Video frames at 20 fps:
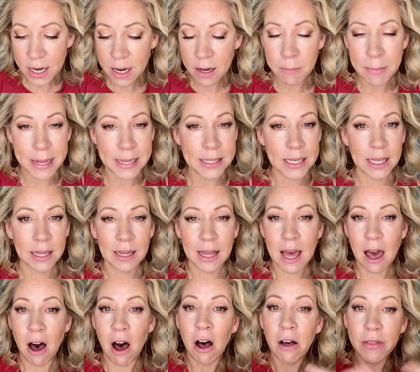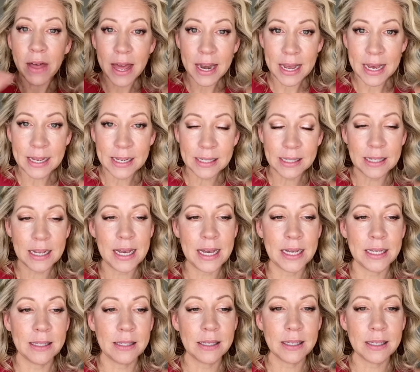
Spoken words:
and basically all that is